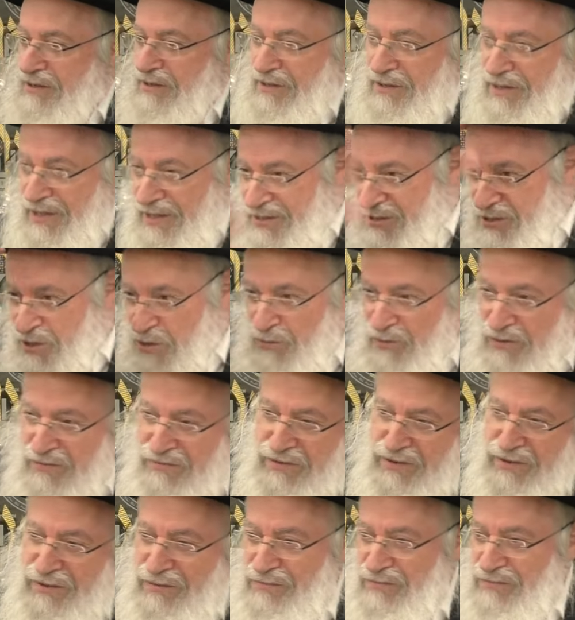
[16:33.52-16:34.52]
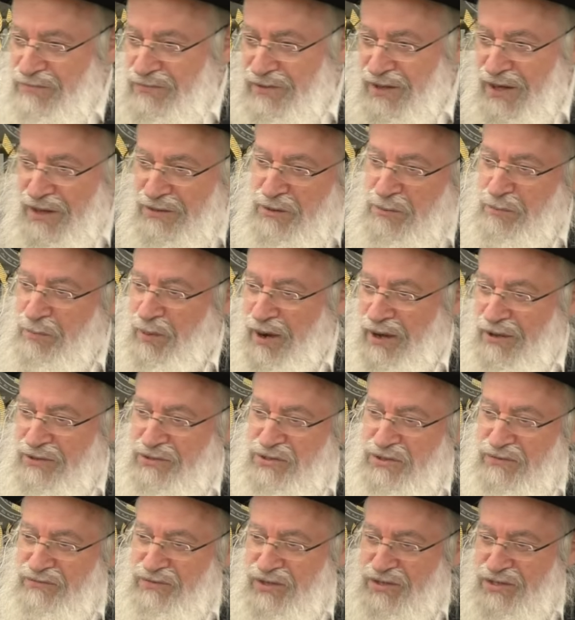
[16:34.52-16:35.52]
Let's go over other
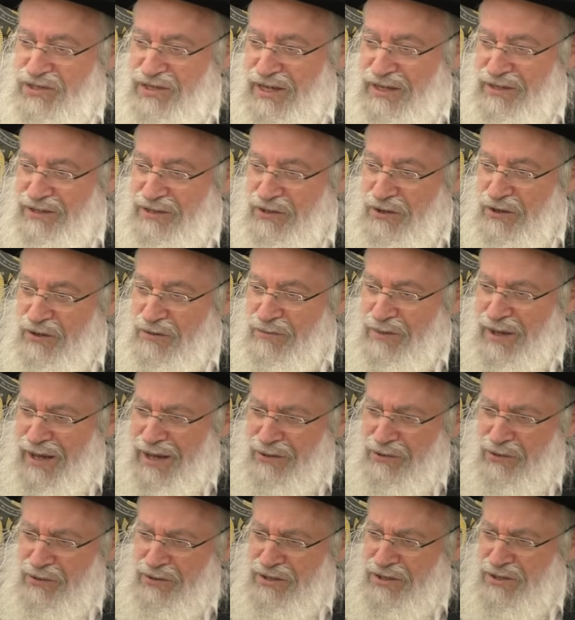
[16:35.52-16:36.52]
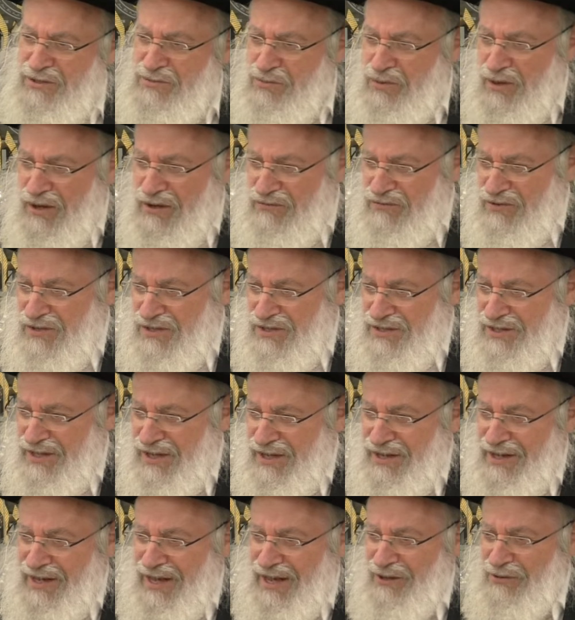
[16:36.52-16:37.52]
parts of your Seder Yom. How long does breakfast
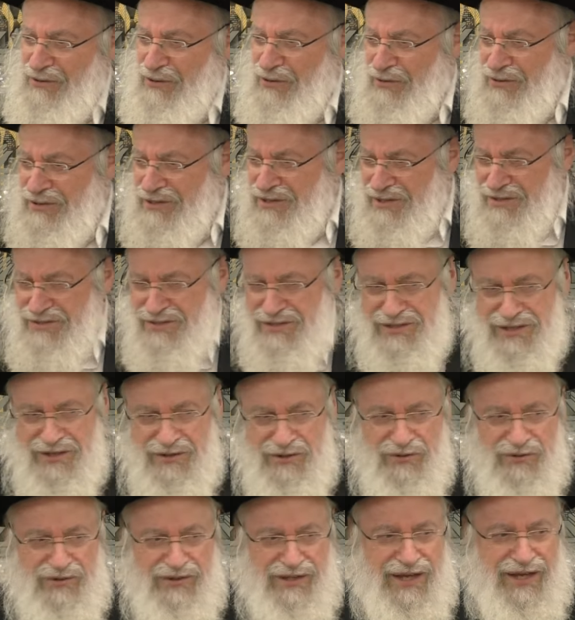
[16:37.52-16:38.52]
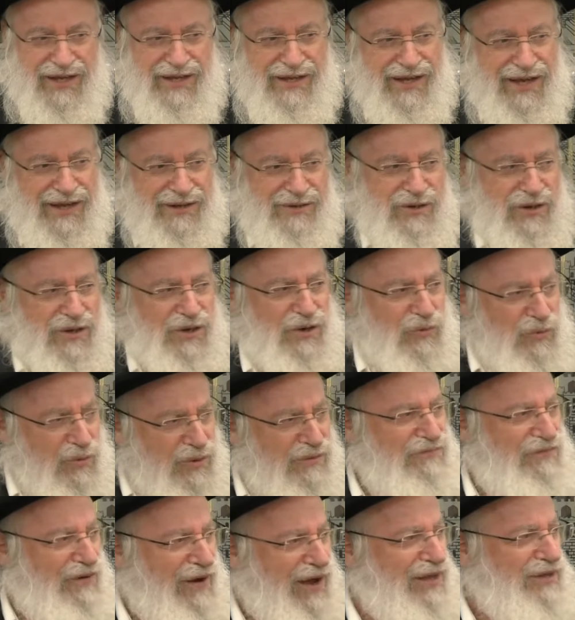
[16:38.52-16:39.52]
take? How long does dinner take?" And
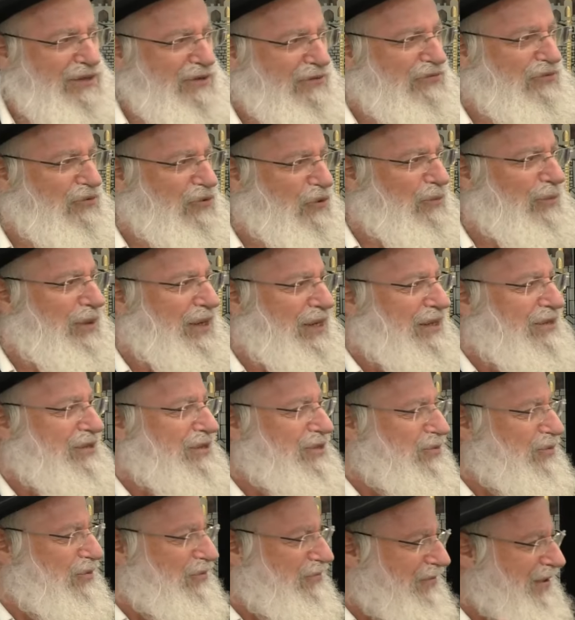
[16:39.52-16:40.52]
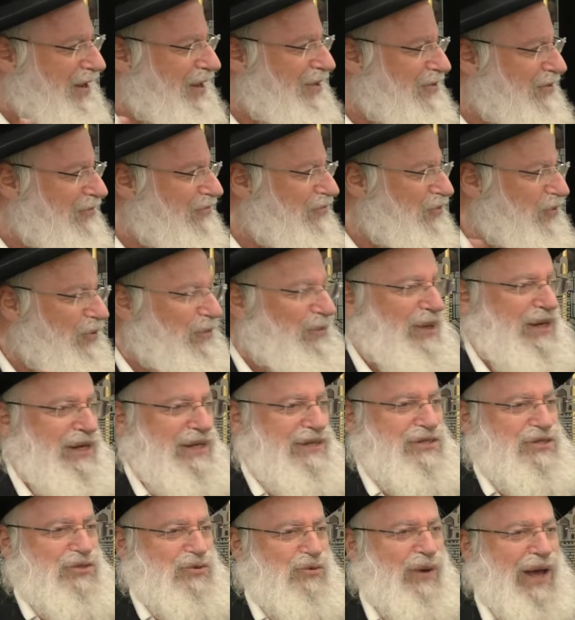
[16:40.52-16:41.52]
we found a few minutes. We found a few
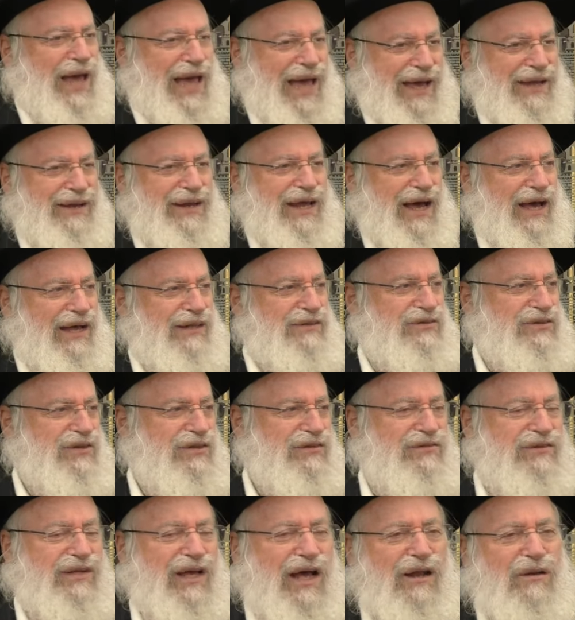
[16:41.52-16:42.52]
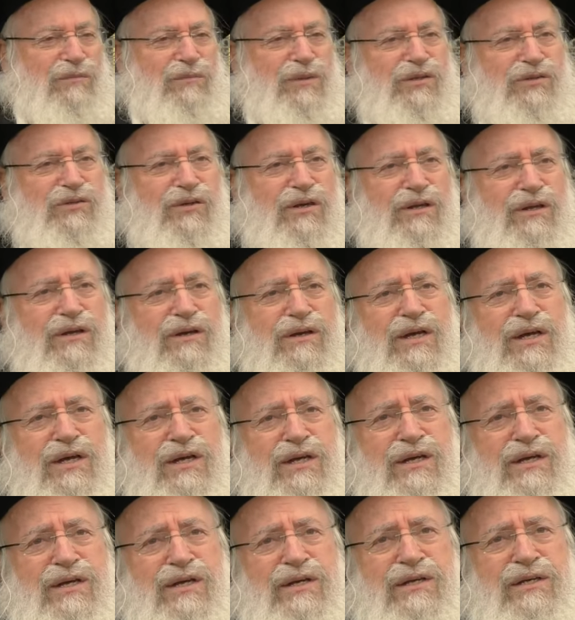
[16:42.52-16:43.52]
minutes to add on to Talmud Torah.
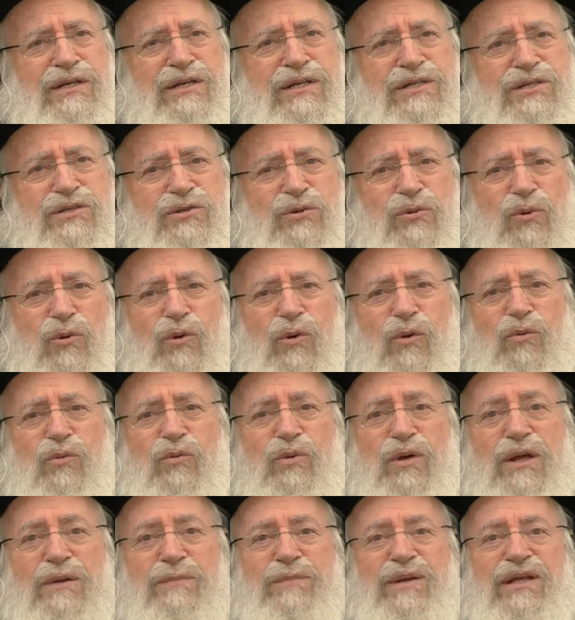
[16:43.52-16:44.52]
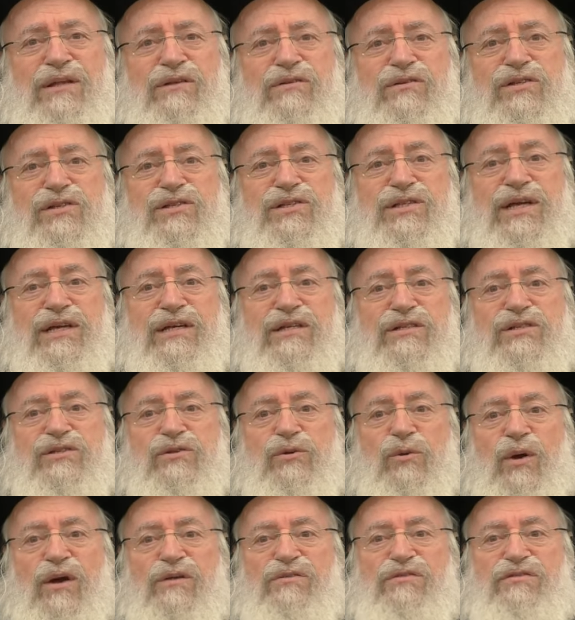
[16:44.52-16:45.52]
So what I mean to say is
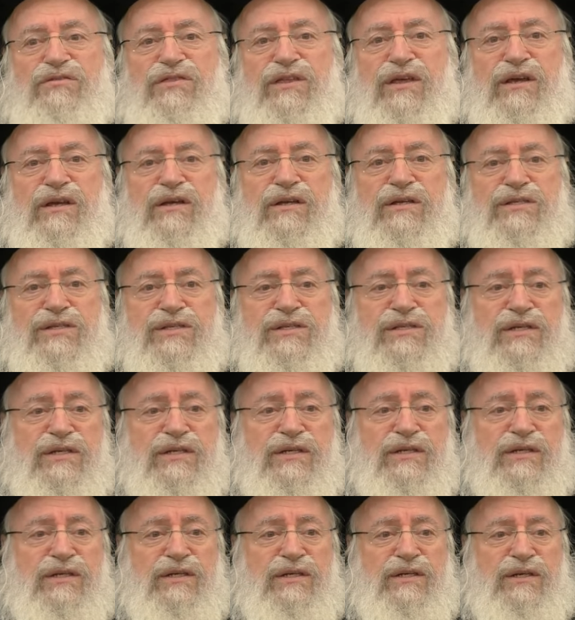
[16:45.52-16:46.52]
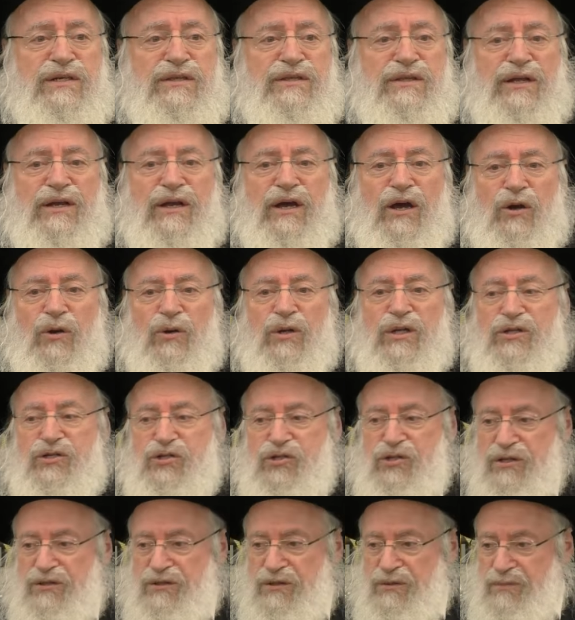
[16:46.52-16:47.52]
there are things that are
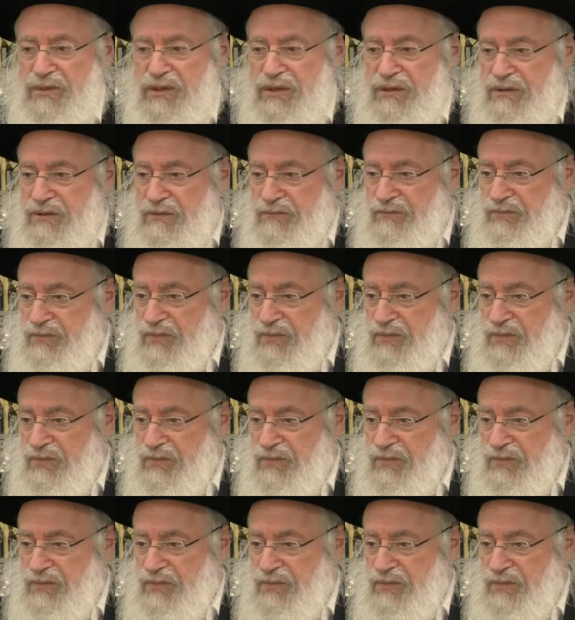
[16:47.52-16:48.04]
legitimate,